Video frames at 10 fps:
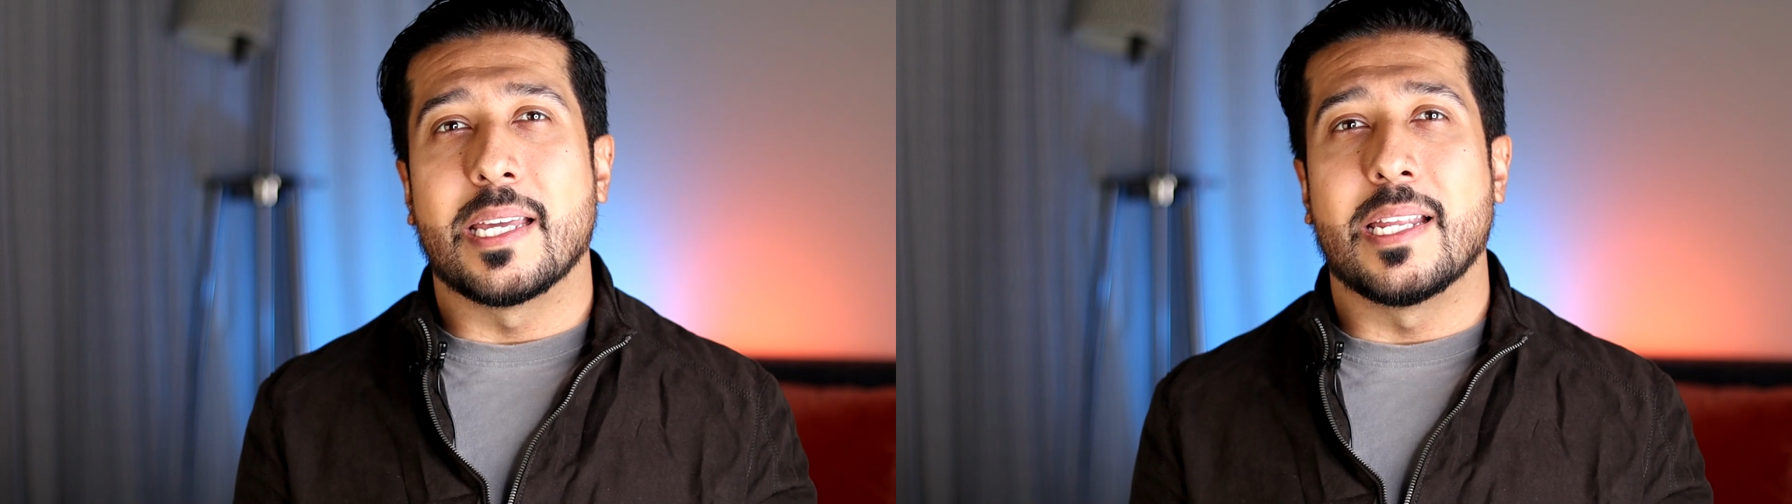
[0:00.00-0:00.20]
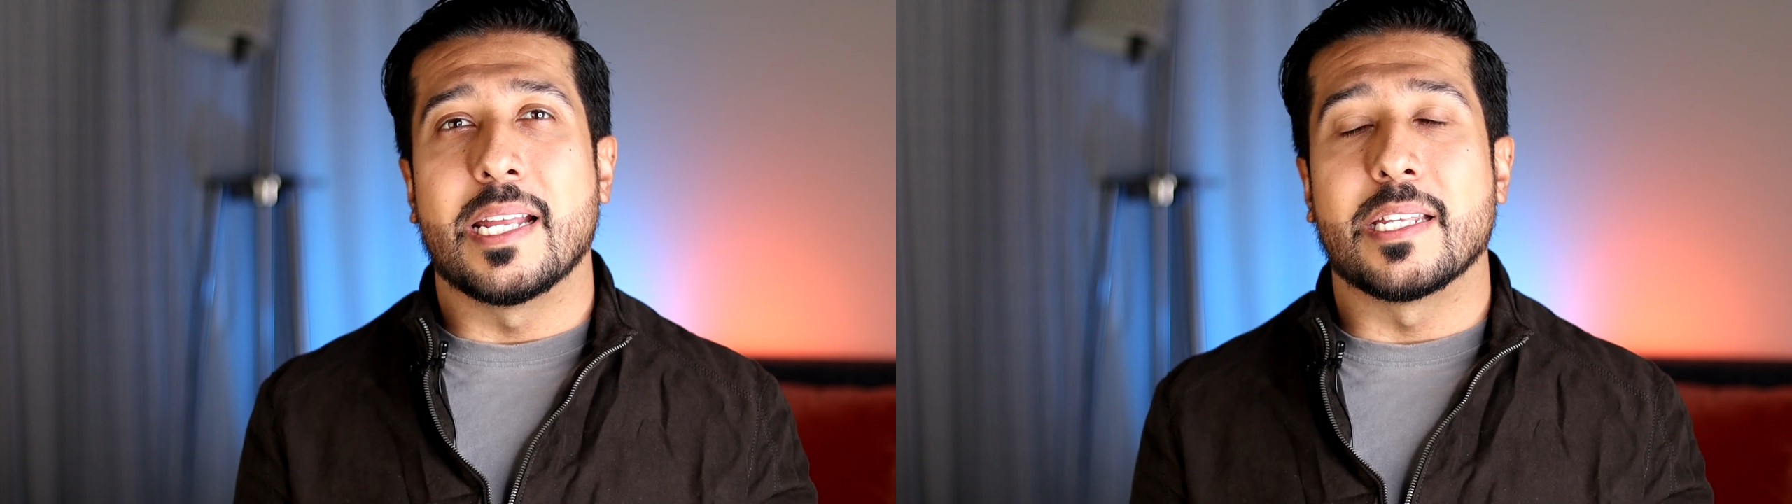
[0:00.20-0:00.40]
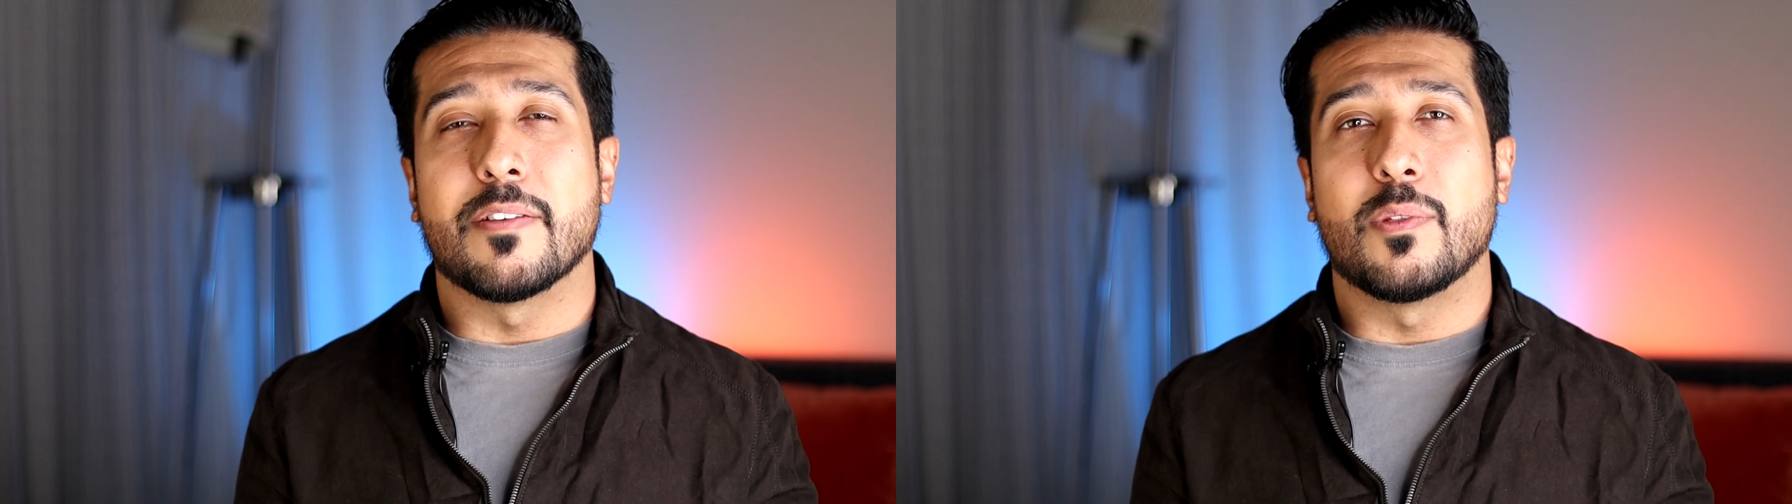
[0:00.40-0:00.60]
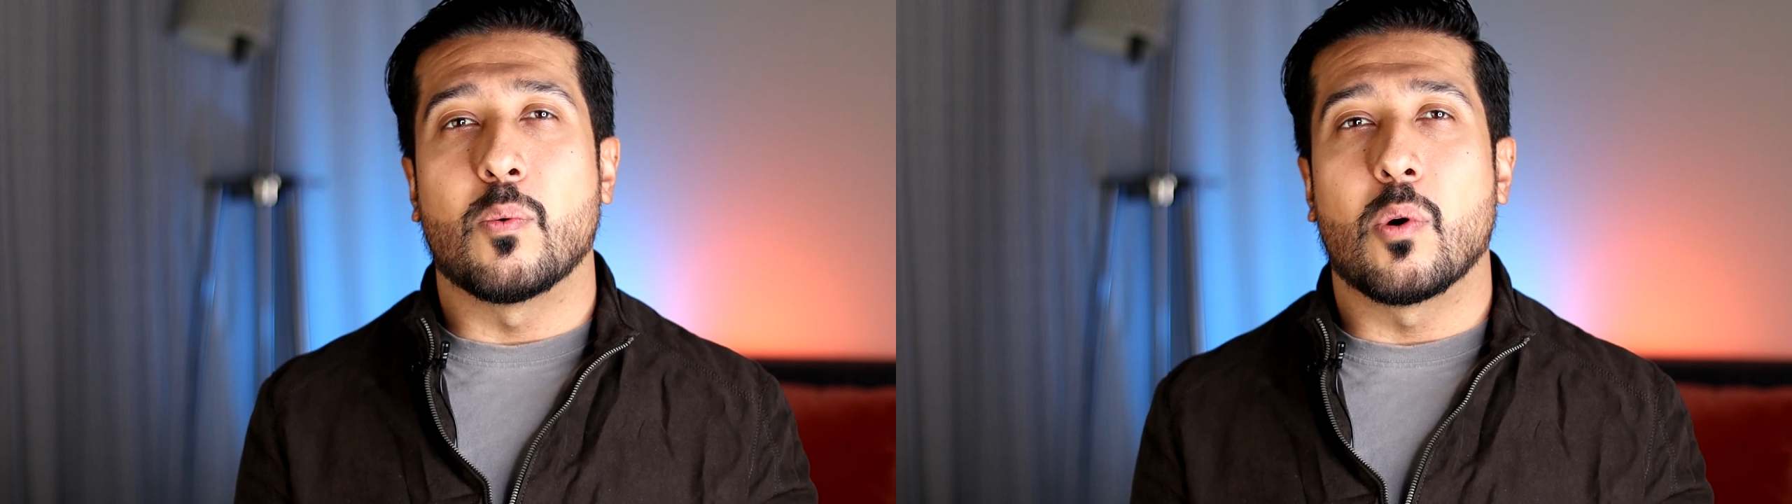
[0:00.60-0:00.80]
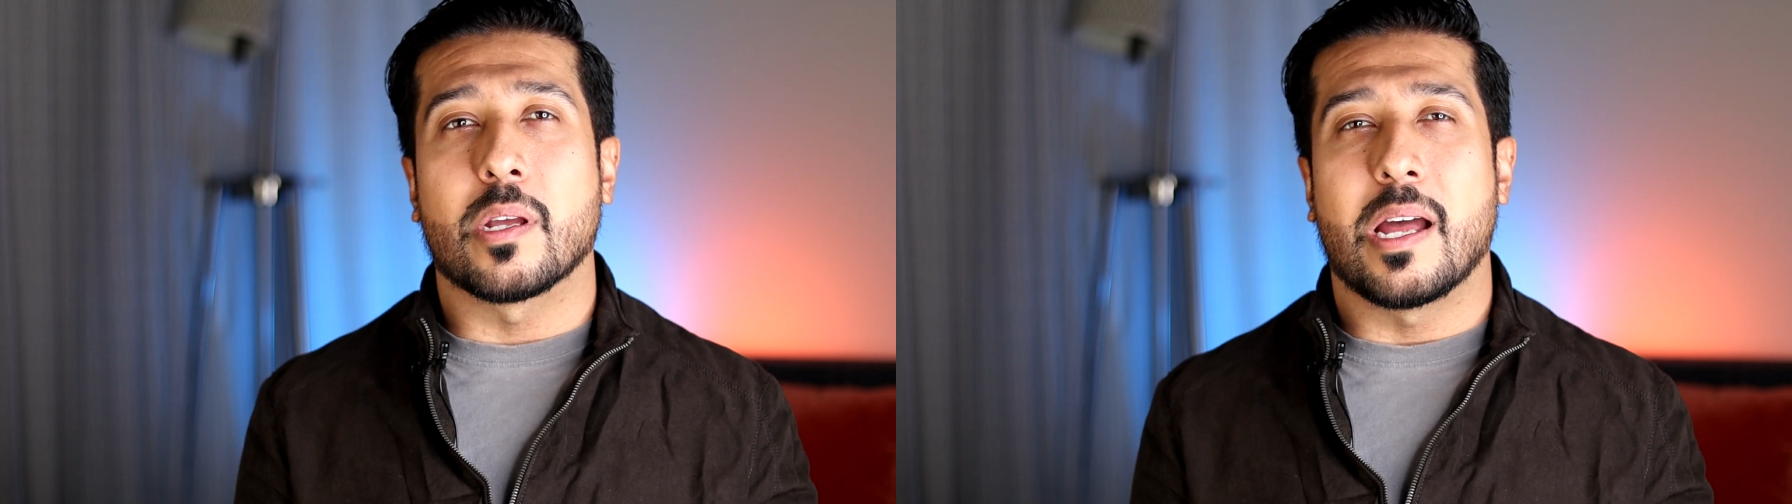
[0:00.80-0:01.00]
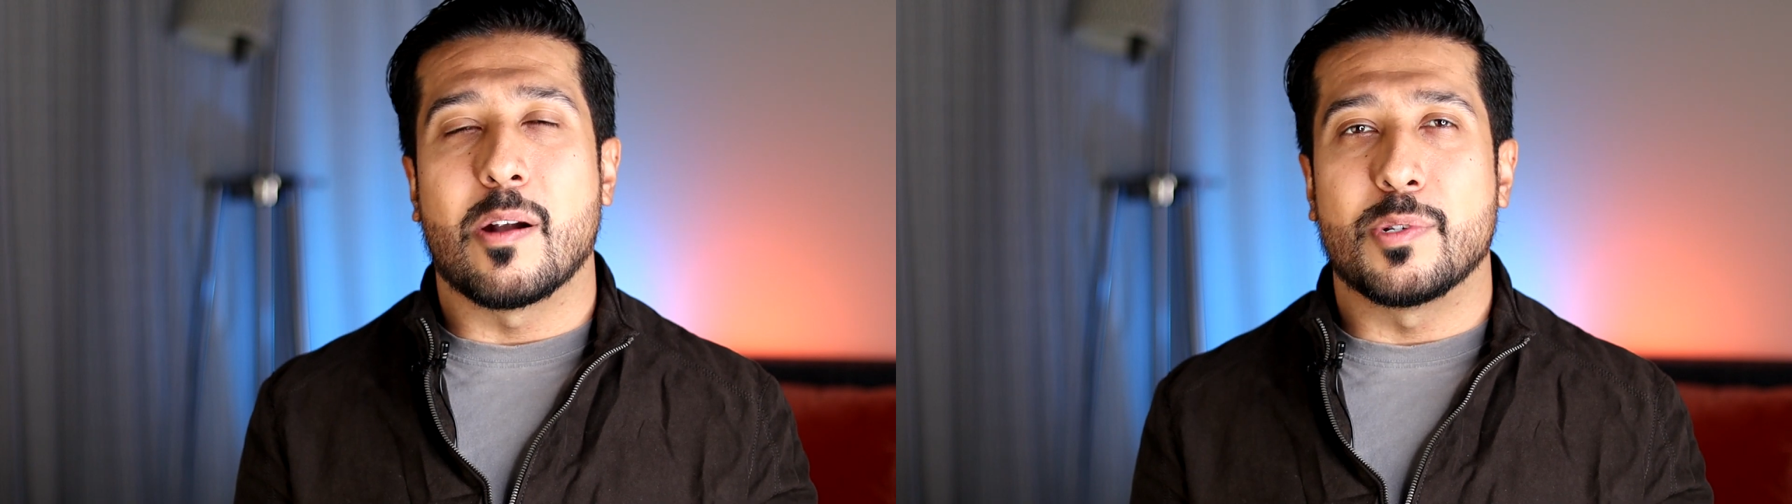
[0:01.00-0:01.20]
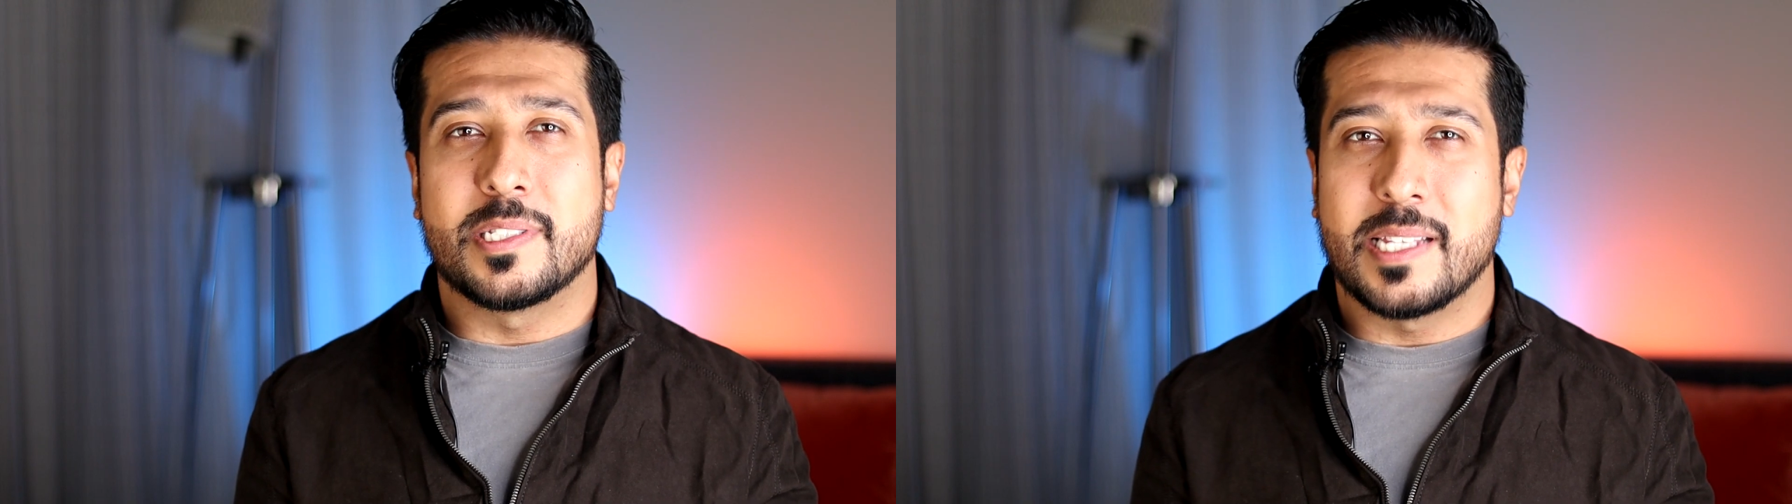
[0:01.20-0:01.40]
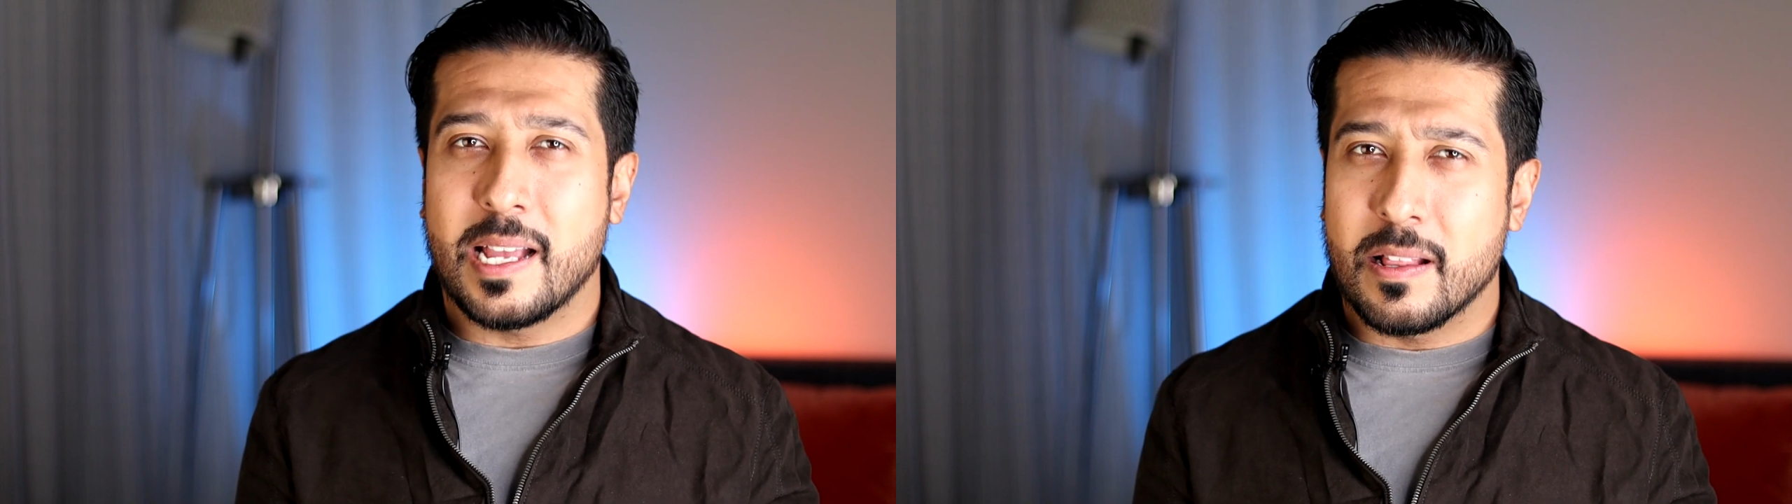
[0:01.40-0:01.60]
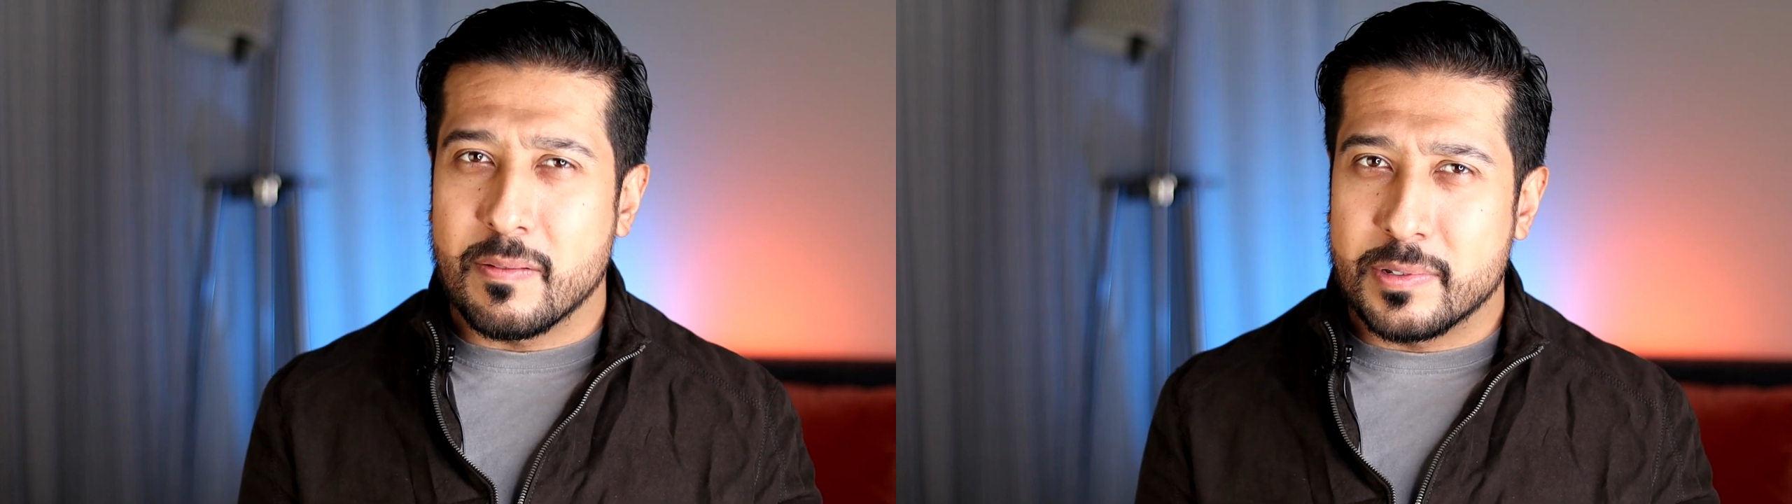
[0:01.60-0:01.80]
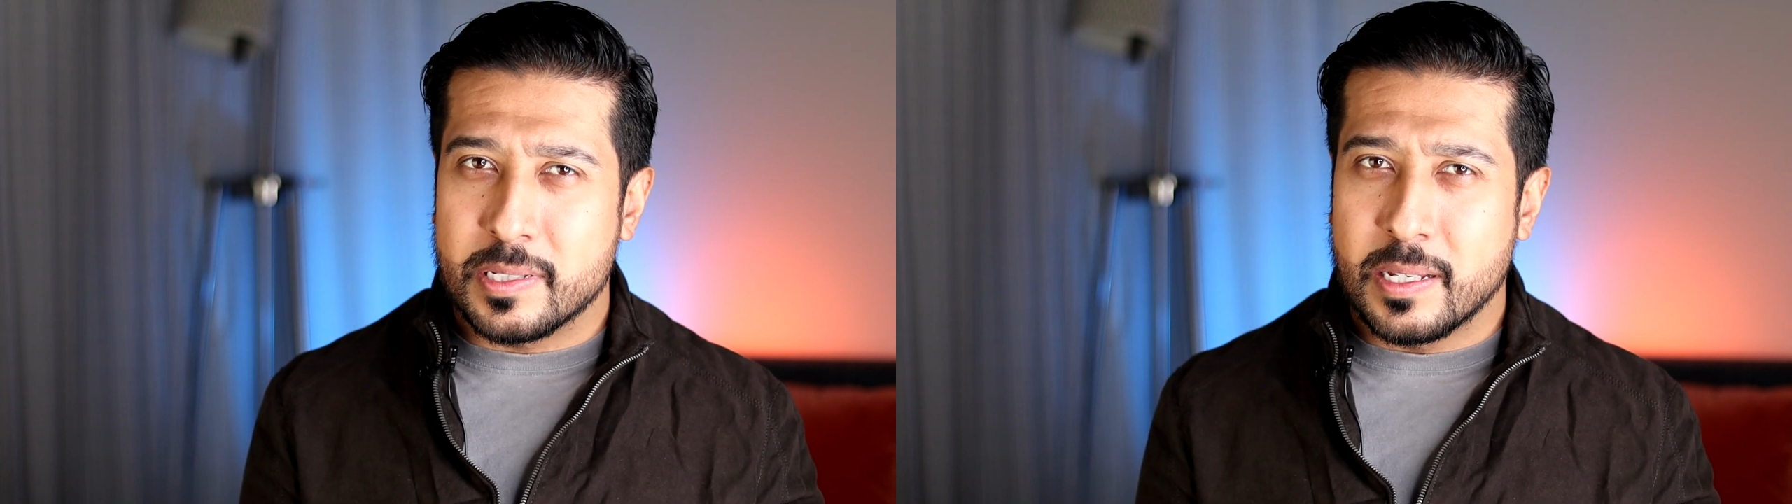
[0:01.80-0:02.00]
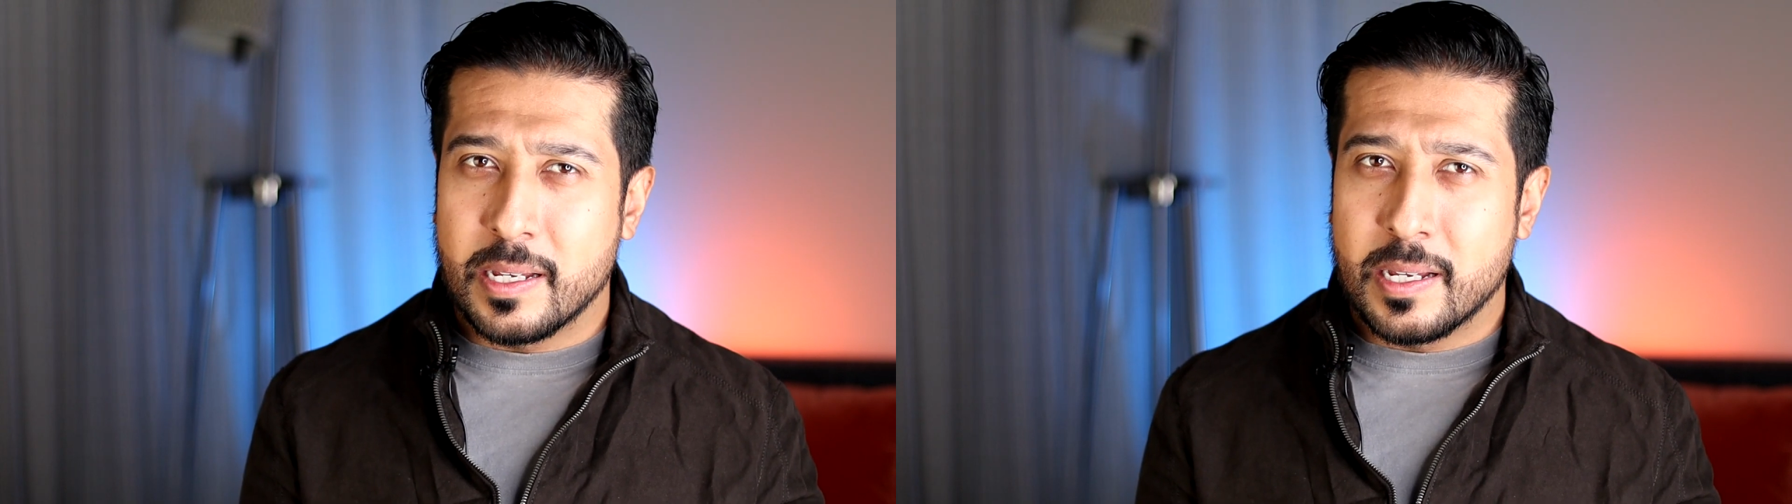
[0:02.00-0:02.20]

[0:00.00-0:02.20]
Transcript: in any of the work ourselves.